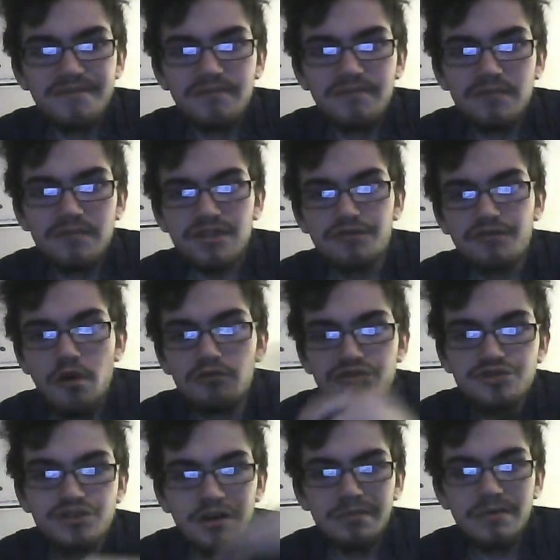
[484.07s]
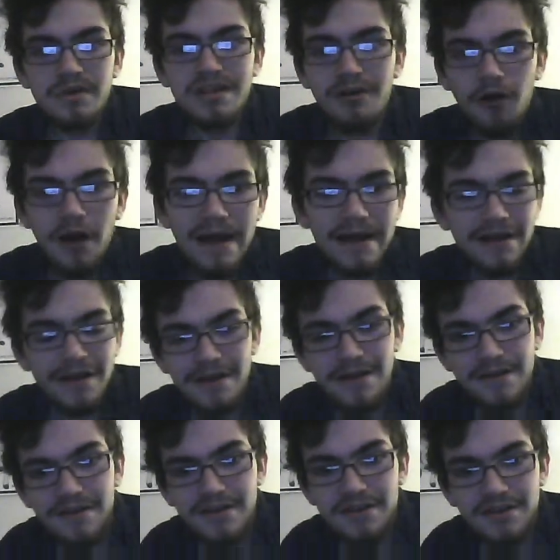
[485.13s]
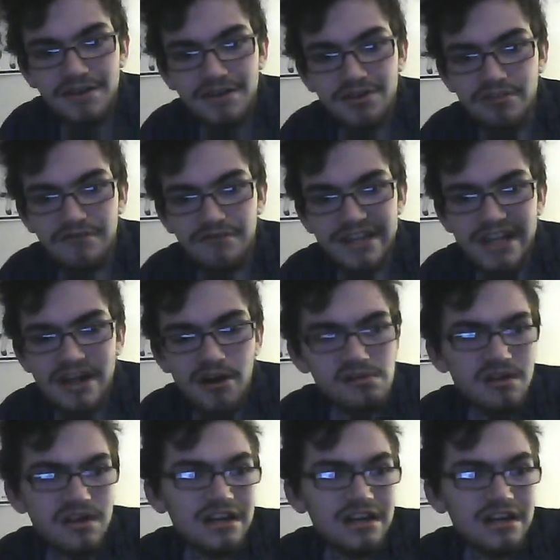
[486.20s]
with the road trip and all that, the video.